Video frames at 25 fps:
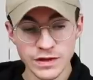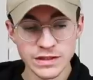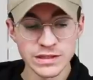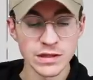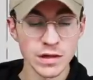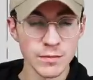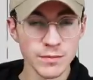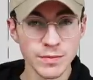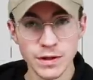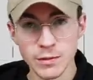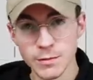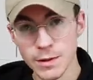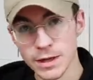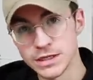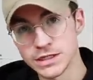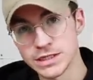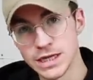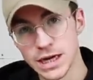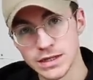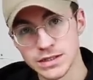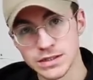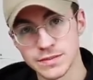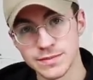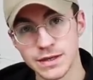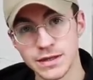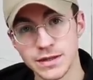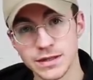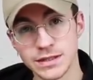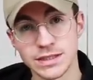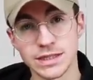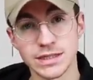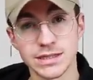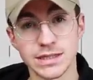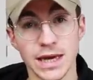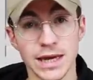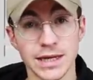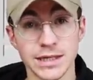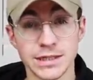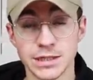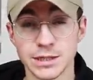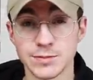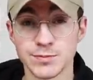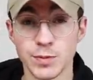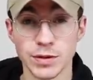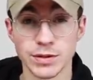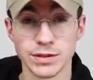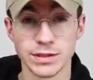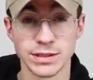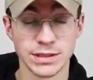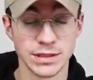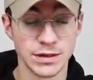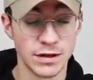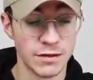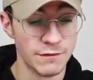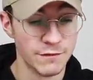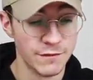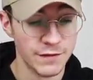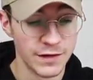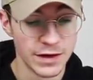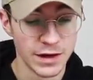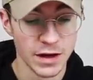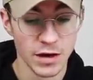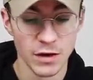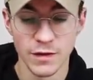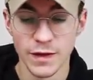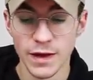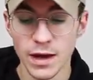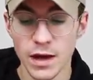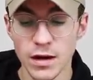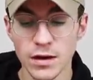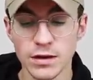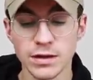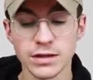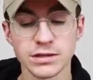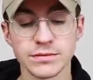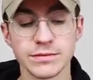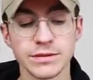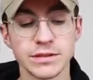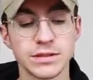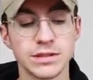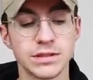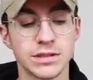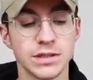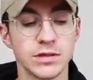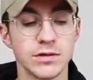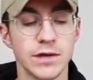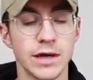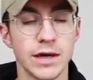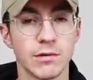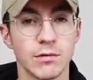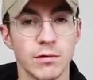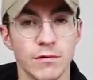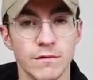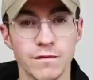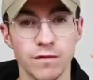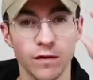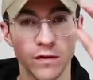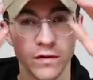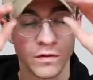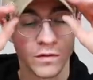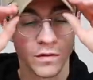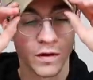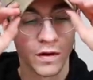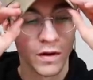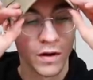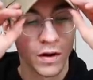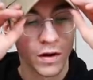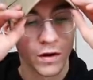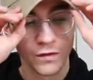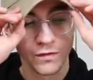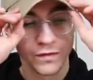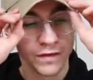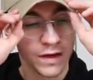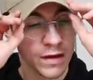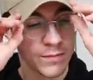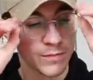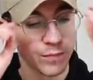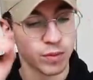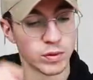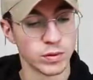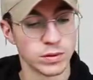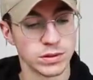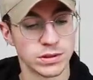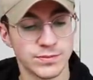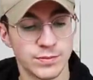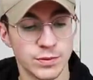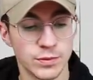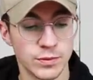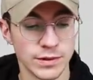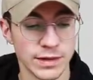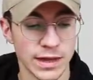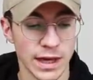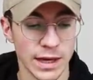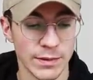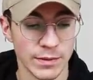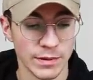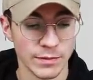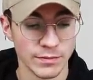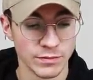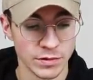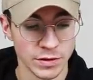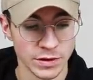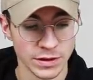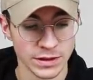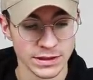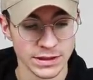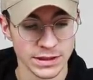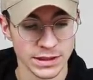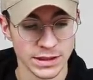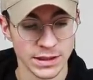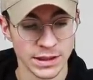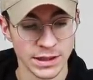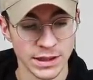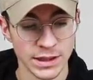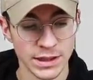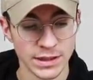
This company reached out to me, this is a sponsored video. They asked me to do a review on their portable gaming monitor.